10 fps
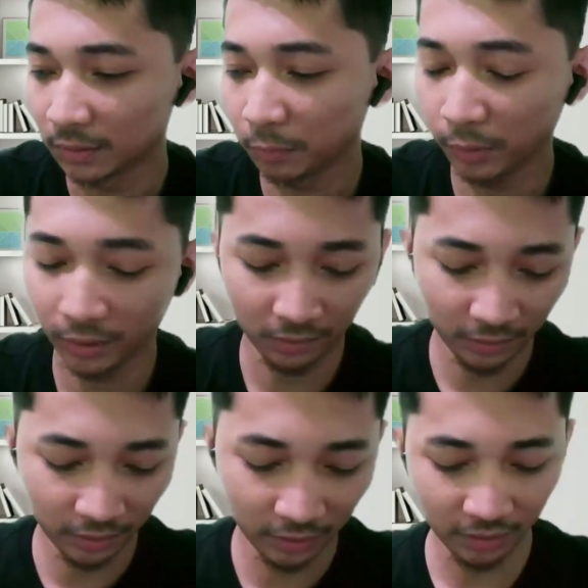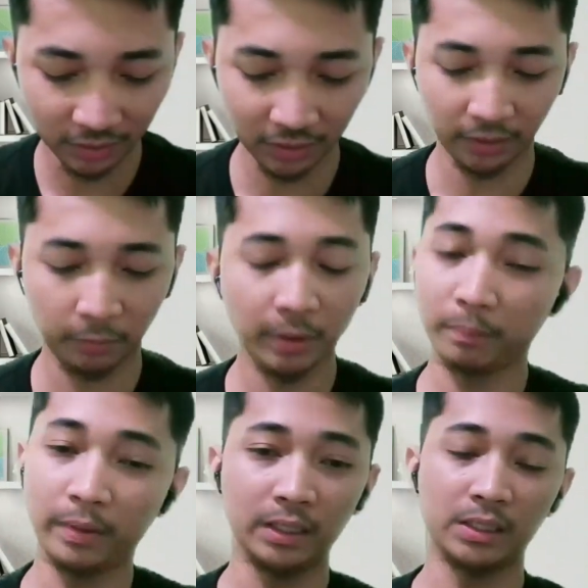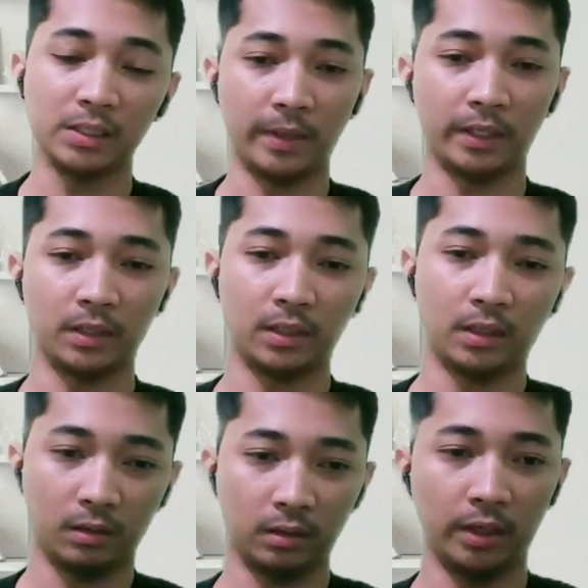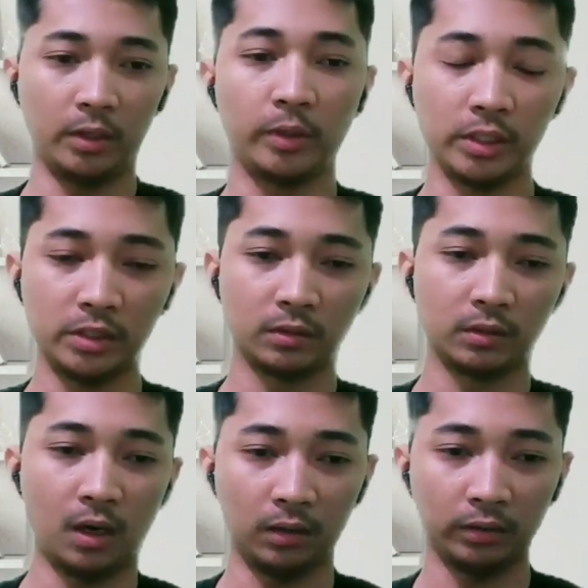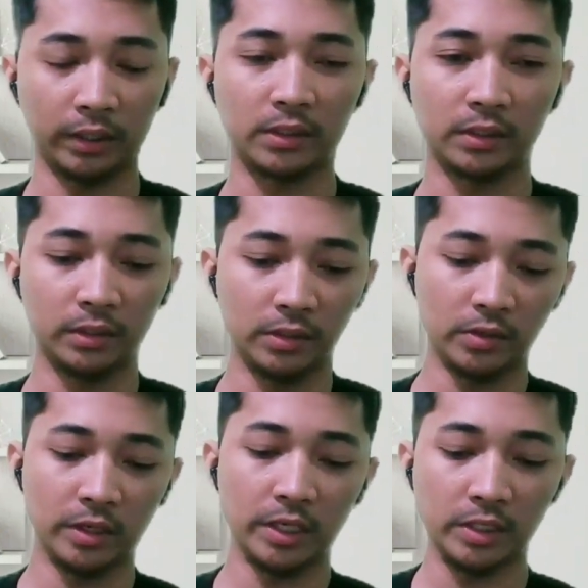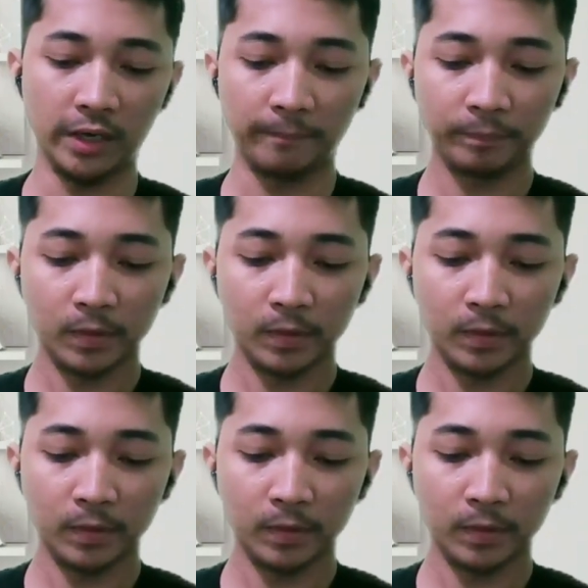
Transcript: Well, here's the thing. Well, this is my educational context in Indonesia.